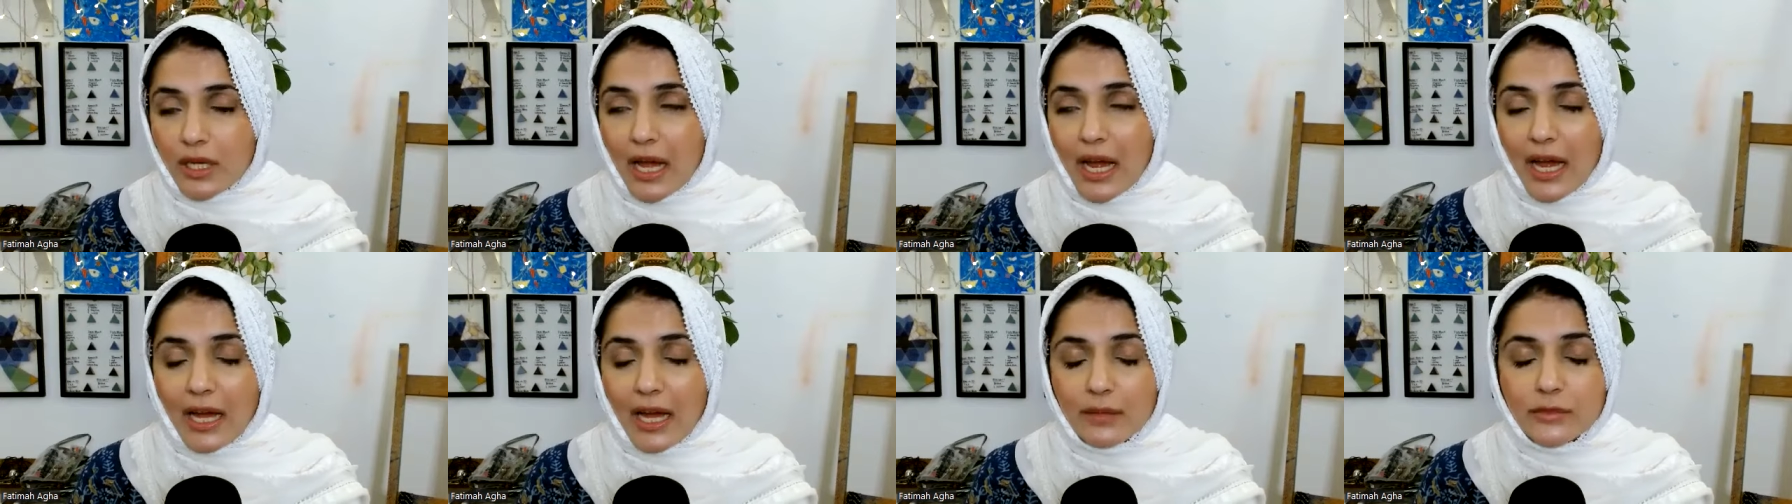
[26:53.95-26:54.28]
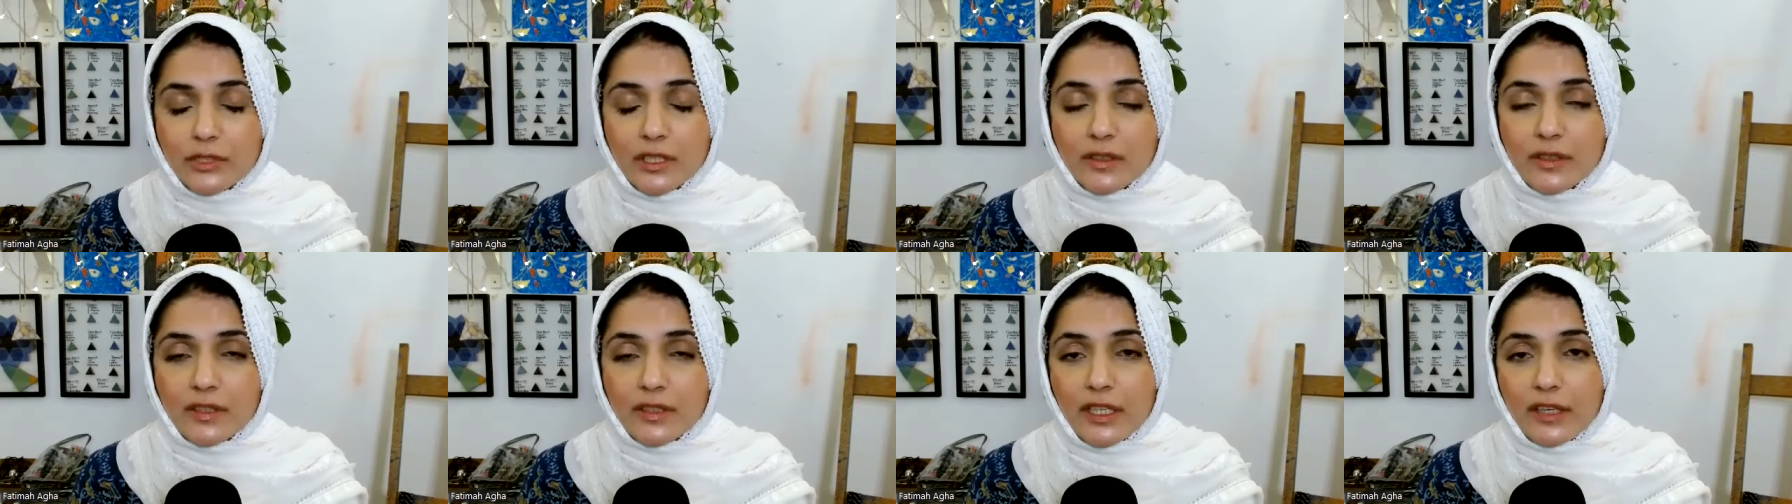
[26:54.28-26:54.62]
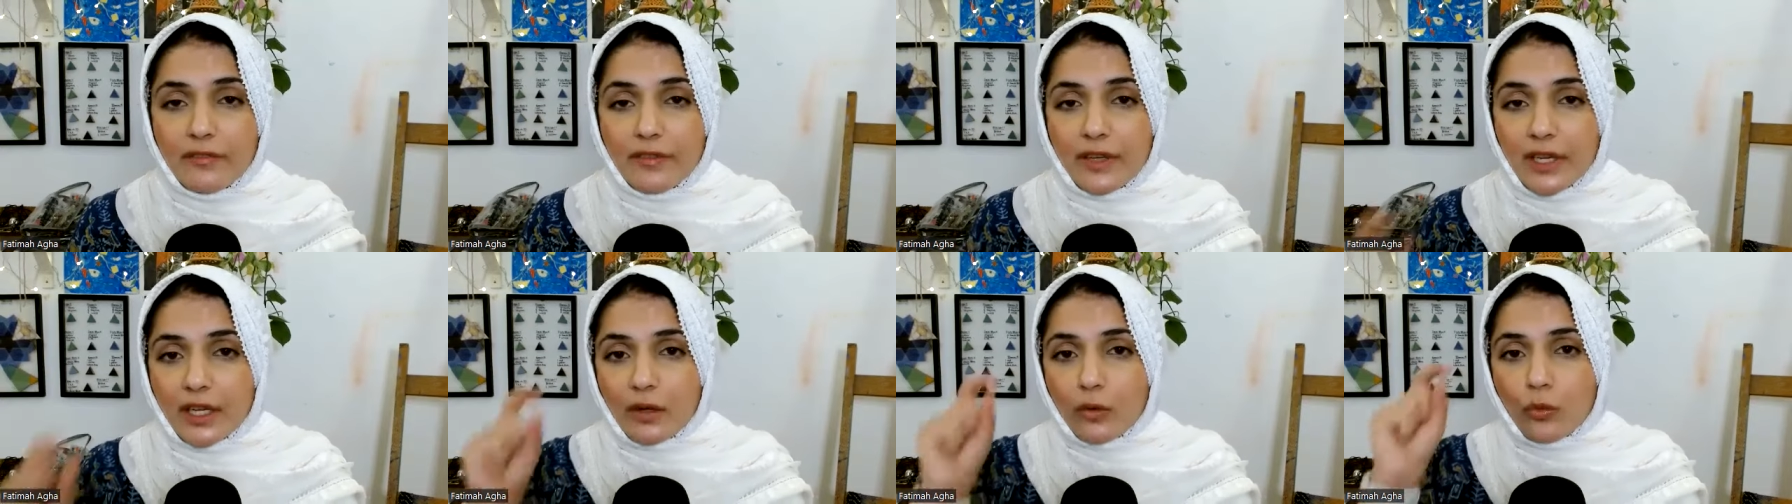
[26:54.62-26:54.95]
I'm just
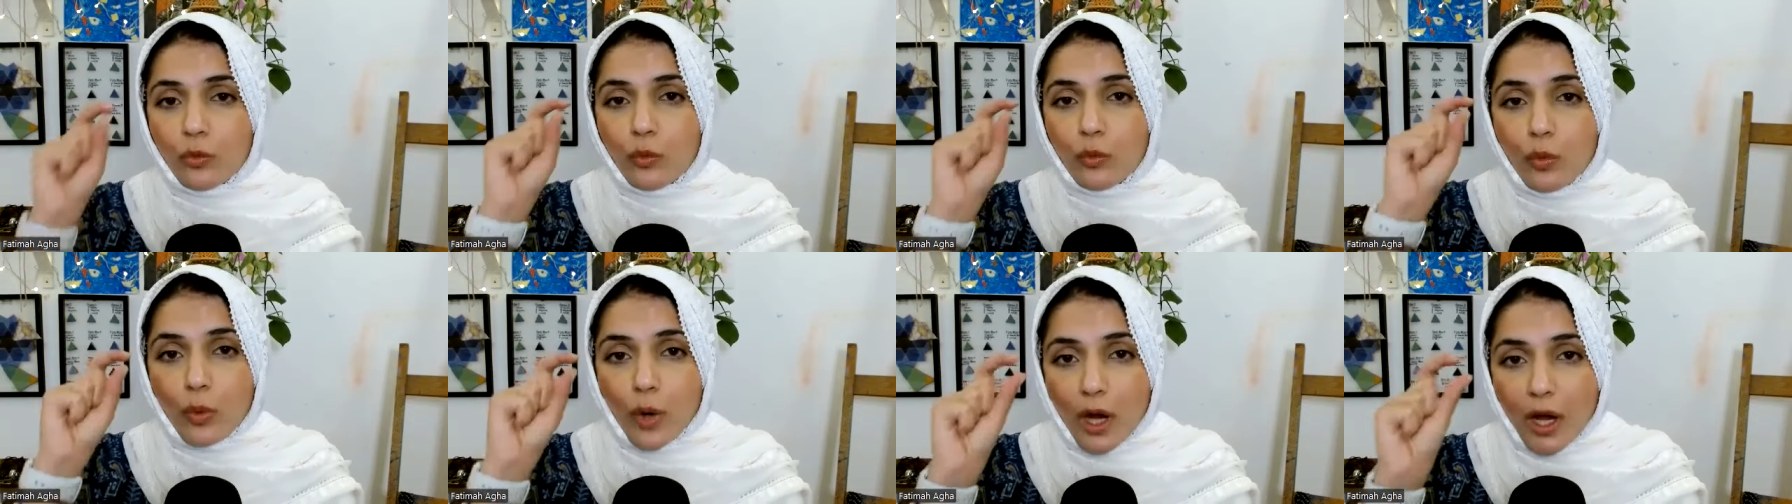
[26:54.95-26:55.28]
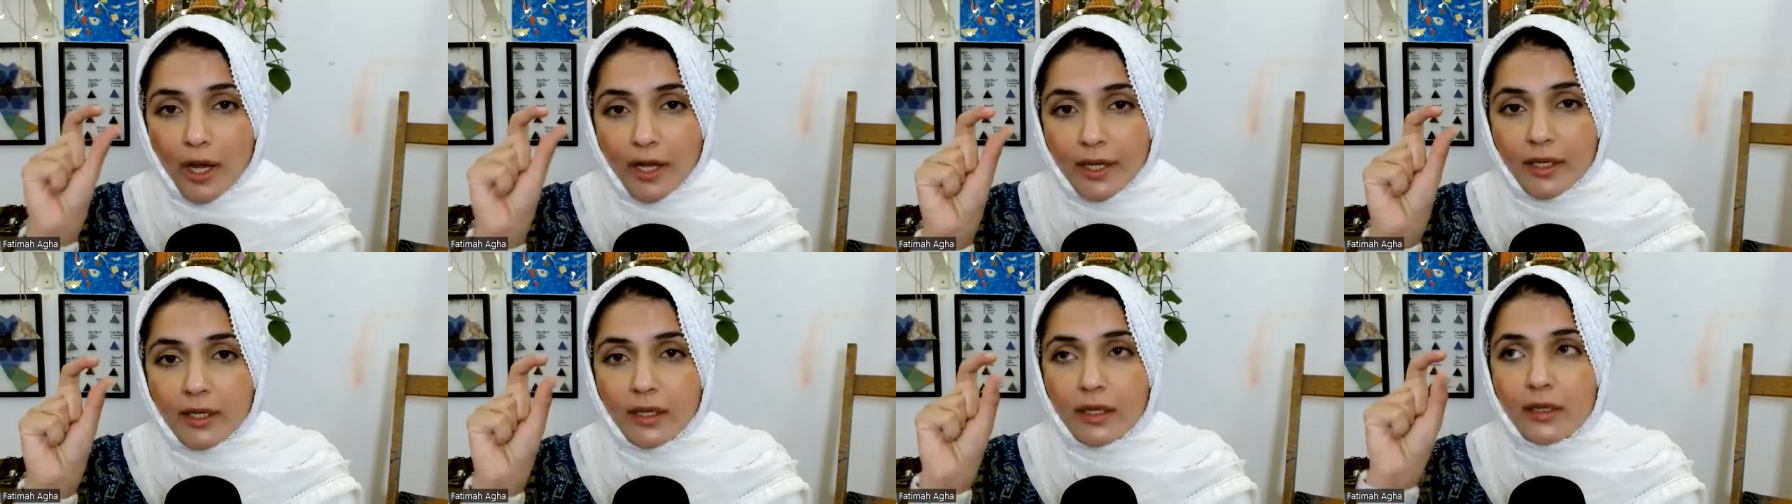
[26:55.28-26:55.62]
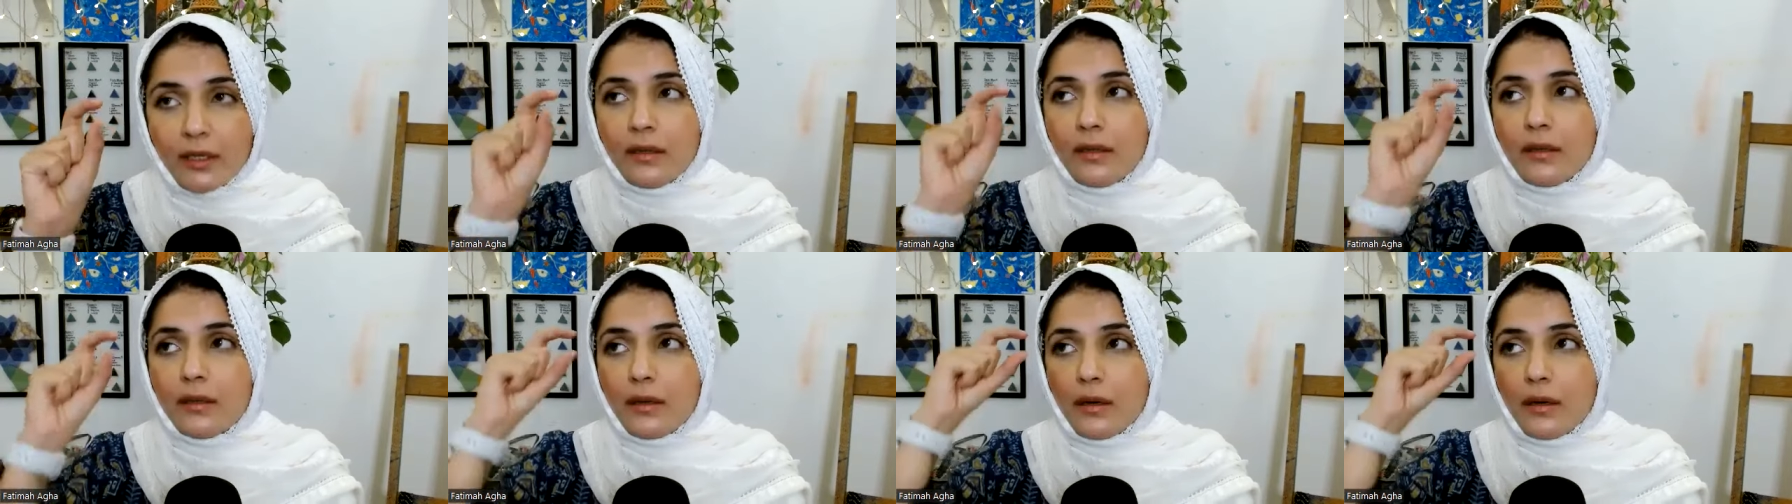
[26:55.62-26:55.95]
giving
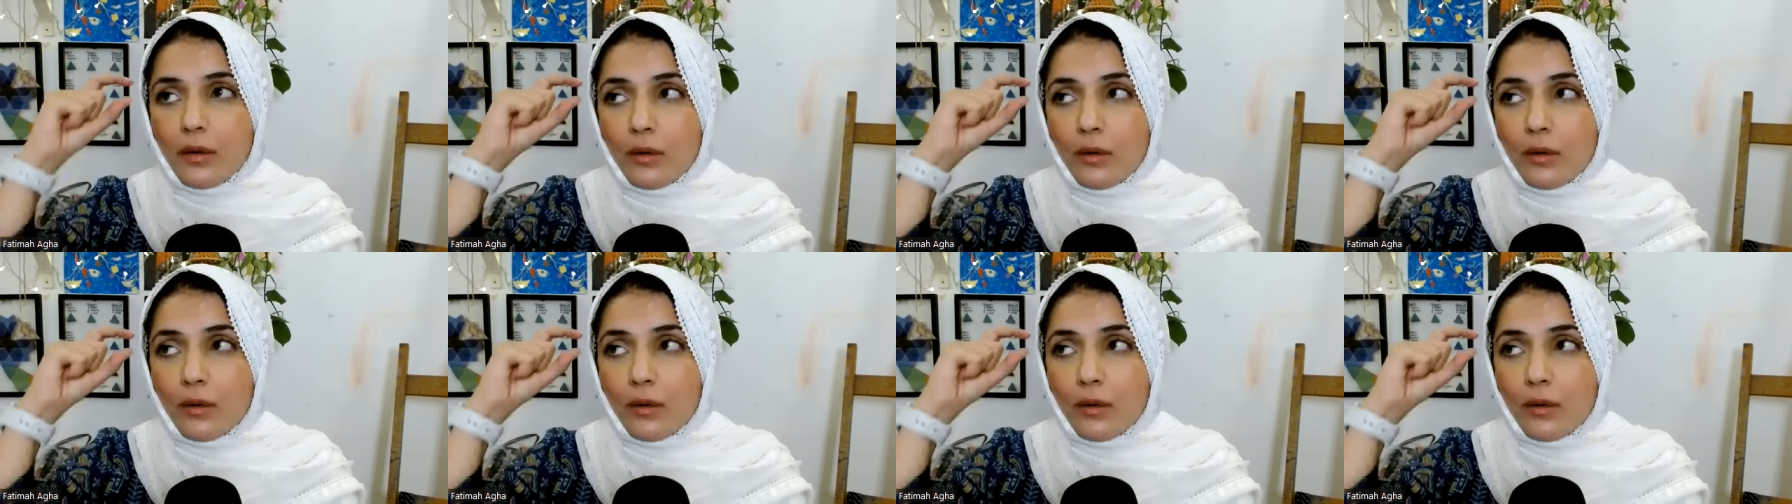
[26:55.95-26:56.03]
one